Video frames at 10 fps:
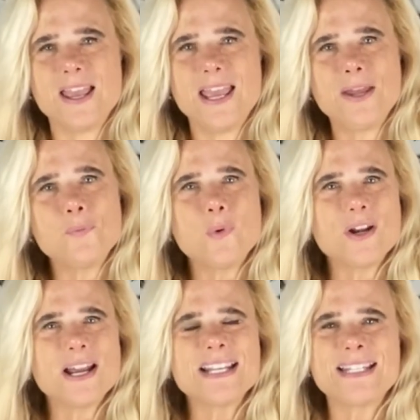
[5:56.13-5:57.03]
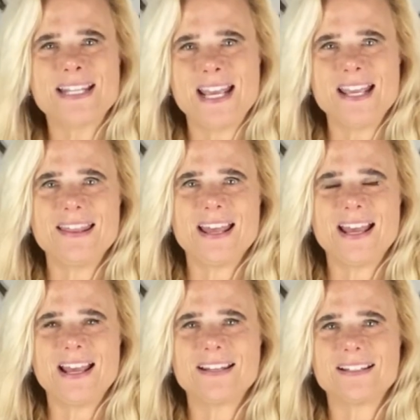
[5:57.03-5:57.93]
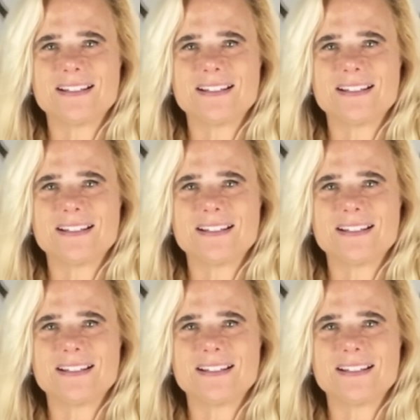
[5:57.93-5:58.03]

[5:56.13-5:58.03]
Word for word: And when I say that,